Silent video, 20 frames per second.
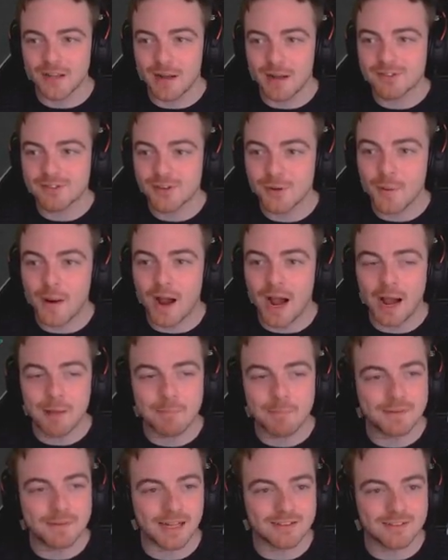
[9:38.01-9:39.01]
I'm so
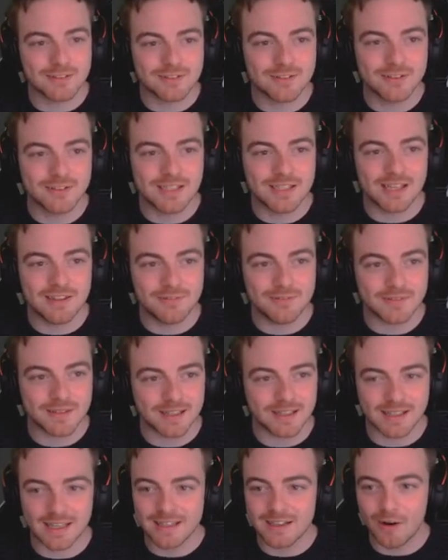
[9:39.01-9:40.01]
happy that this dude gave me
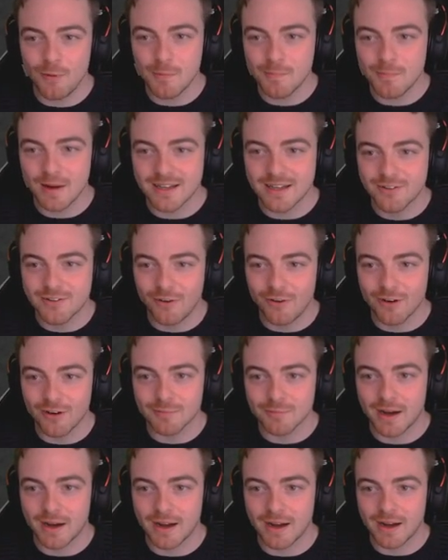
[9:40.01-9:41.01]
it. Like, oh my
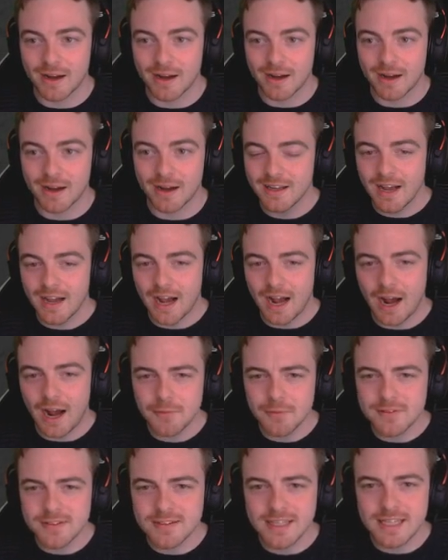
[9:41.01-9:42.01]
god, man.
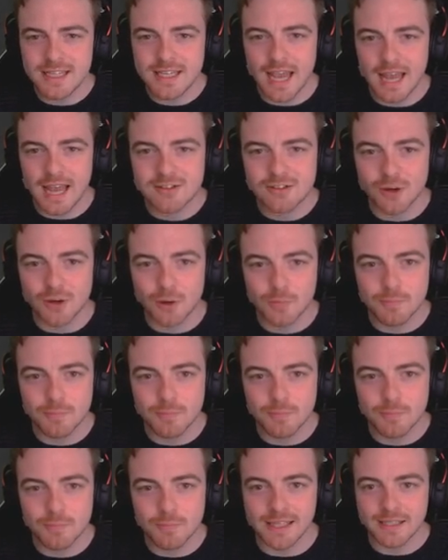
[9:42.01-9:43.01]
How did he get so
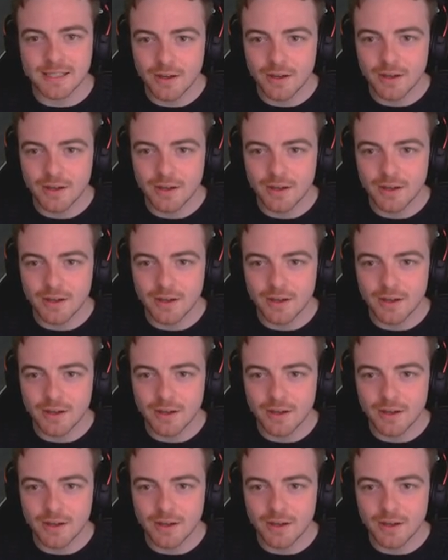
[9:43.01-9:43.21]
many?